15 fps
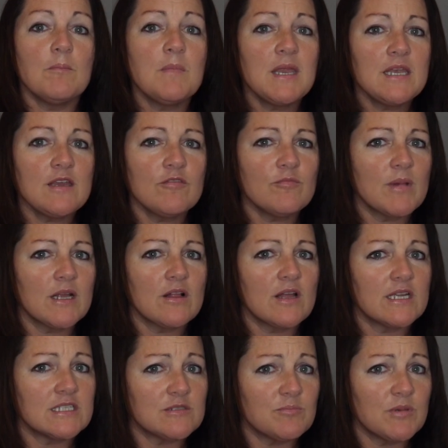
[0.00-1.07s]
Many of my
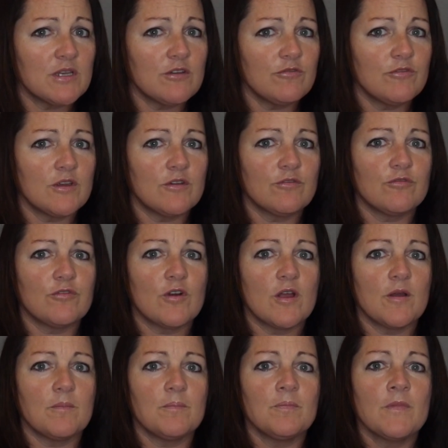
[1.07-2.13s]
clients benefit
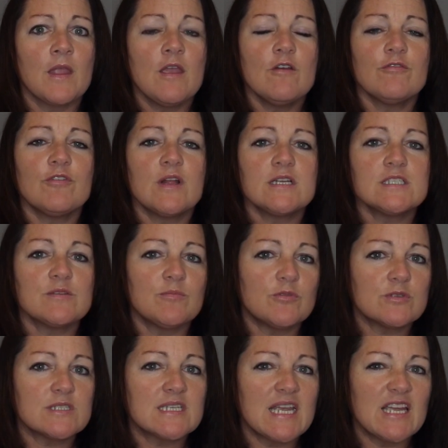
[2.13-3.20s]
from flexible
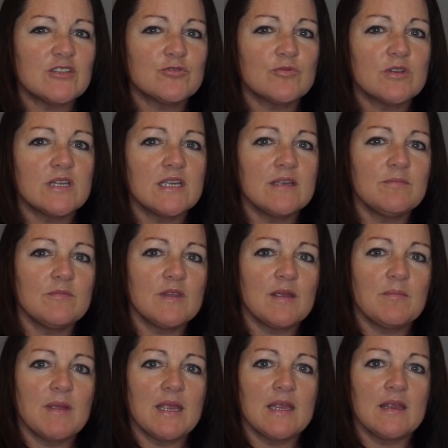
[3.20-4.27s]
scheduling. They
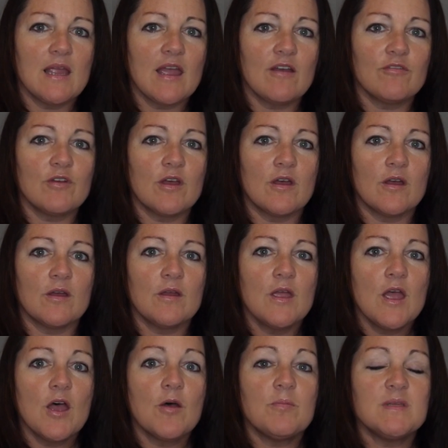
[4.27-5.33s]
may have a,
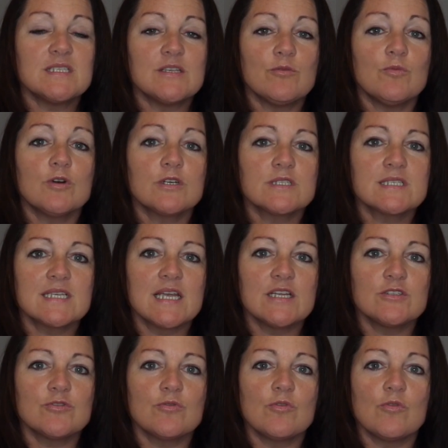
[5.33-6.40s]
a, busy work
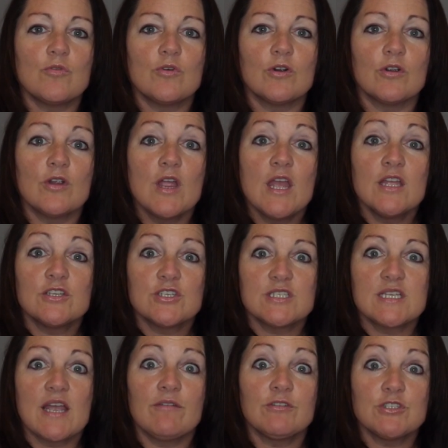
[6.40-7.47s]
schedule or just
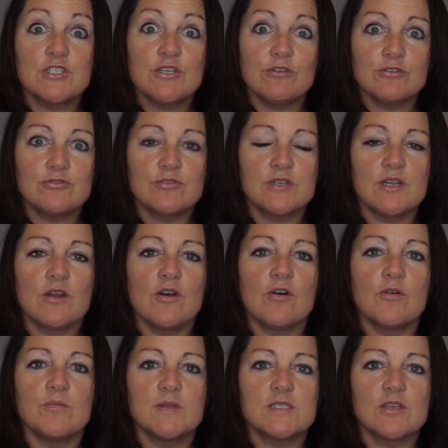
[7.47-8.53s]
having children at
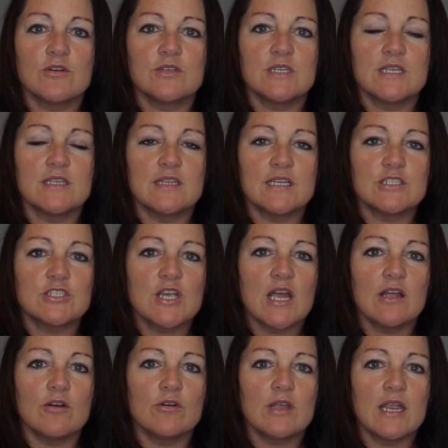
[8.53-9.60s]
home. It's hard to get that
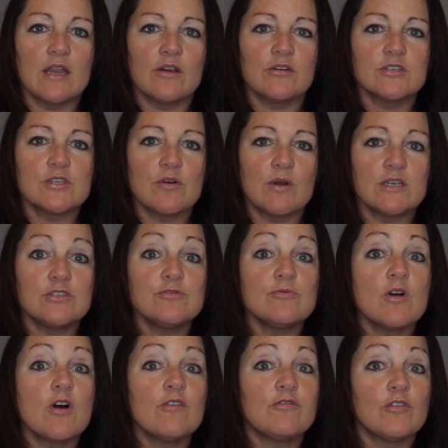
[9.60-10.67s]
child care. So I do
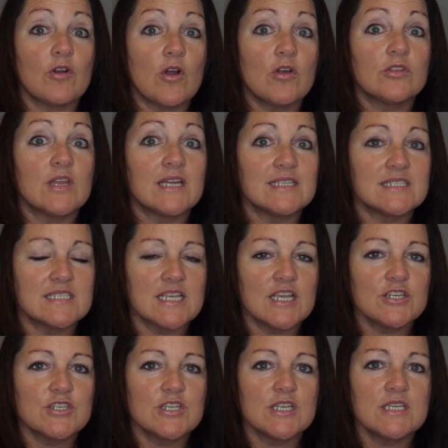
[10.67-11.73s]
offer online
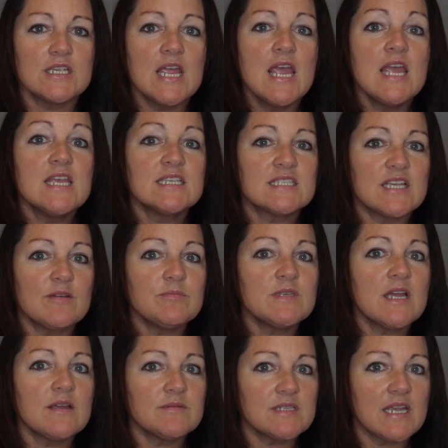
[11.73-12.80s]
session.
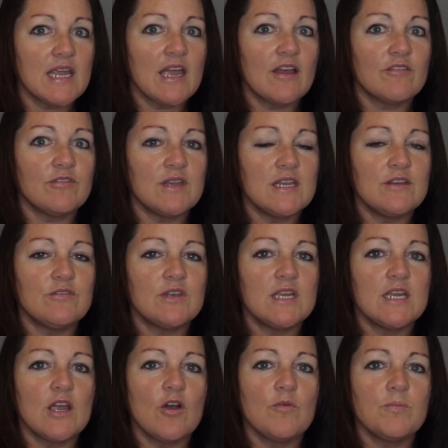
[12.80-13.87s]
Sometimes I have
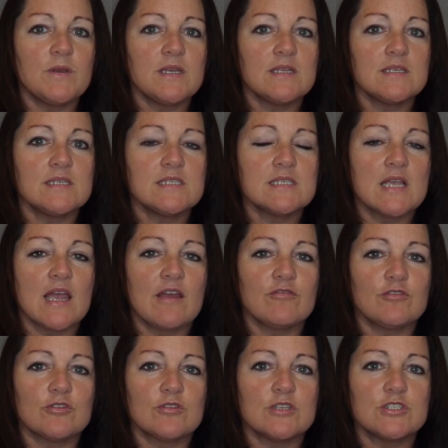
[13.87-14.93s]
evening openings
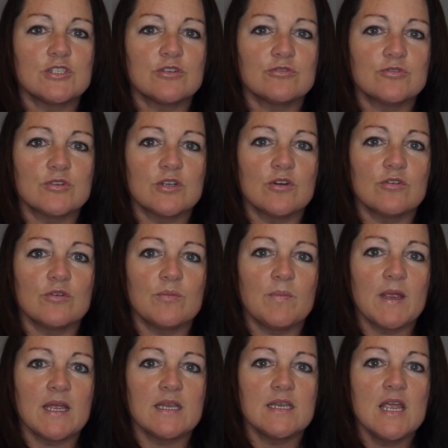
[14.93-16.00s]
after the children go to
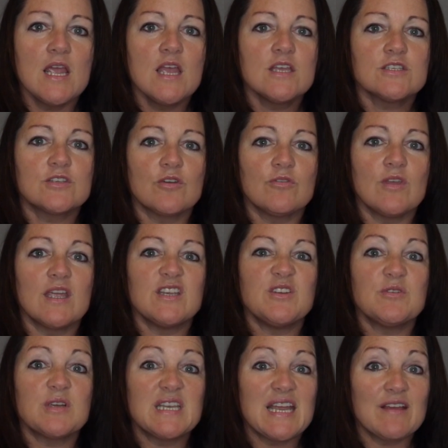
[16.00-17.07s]
bed so that you
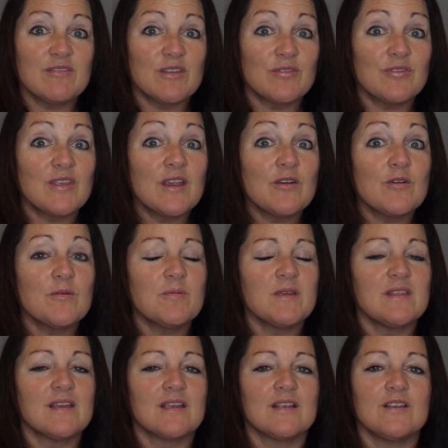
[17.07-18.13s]
can have the therapy
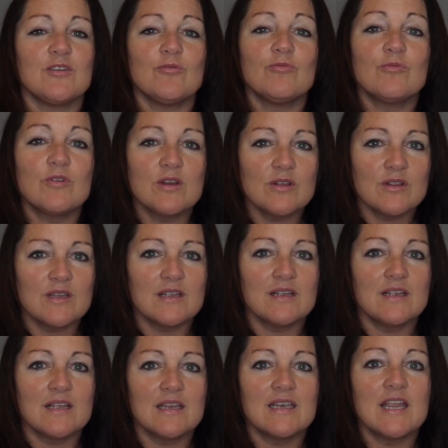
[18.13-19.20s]
that you really
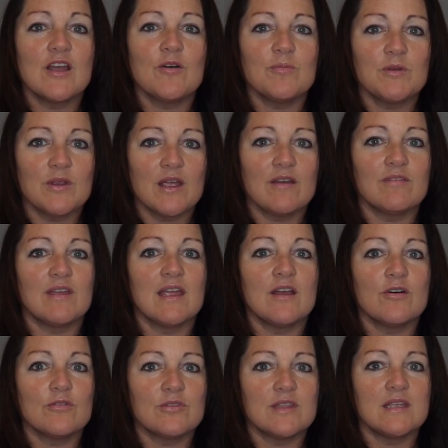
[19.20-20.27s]
can help you have a
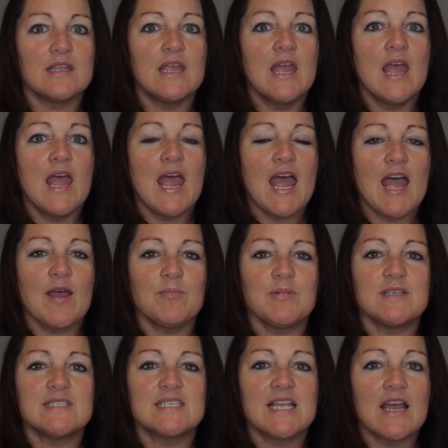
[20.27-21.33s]
healthy,
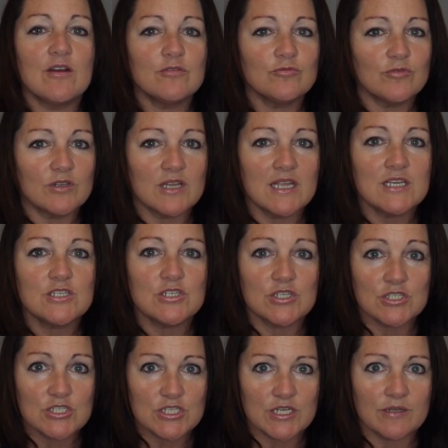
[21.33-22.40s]
happy, sound
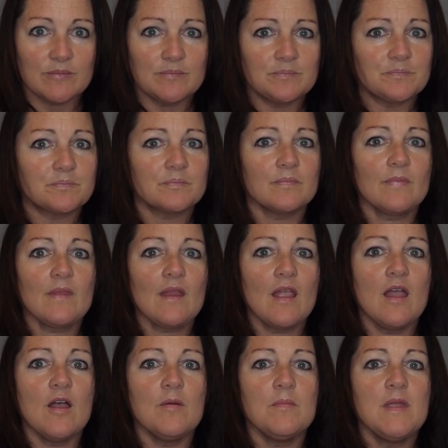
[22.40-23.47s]
relationship
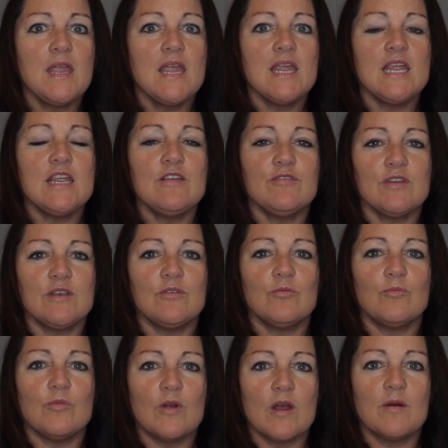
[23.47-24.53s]
um,
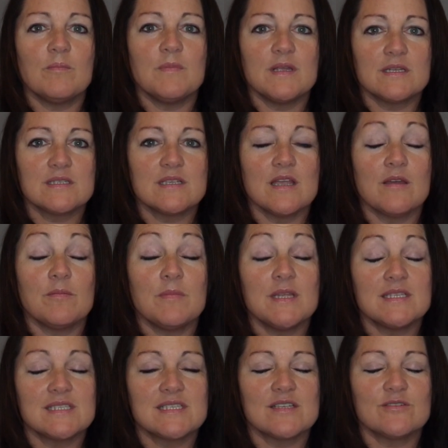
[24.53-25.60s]
even amid,
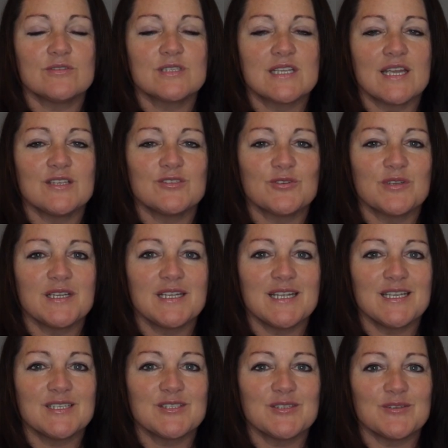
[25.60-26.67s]
amidst those scheduling
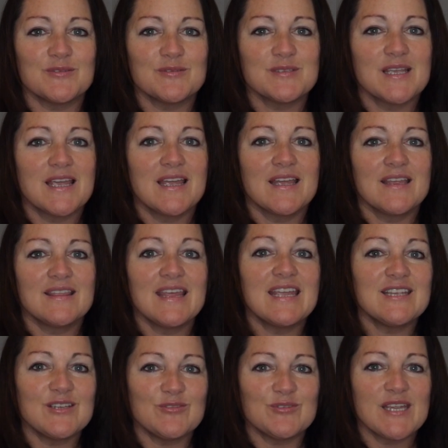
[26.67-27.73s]
issues.
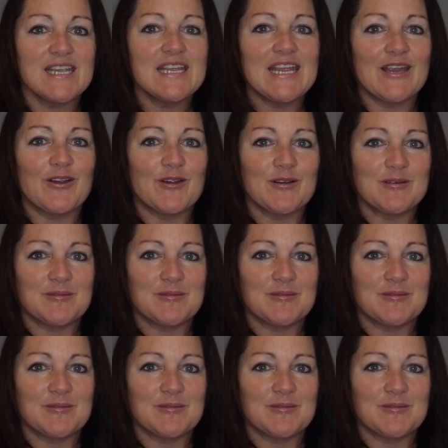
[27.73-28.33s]
Thank you. Take care.